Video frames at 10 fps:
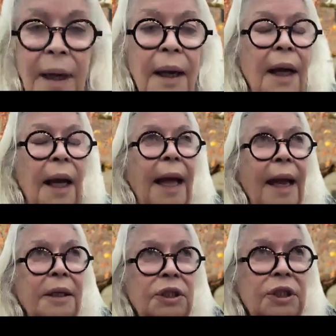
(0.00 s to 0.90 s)

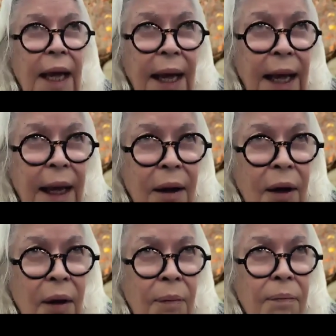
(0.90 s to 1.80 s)
And
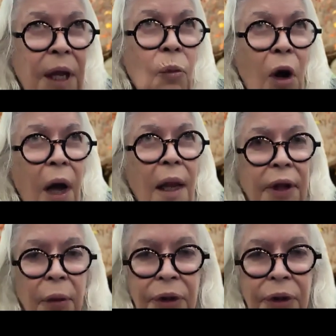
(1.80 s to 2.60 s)
meanwhile, there were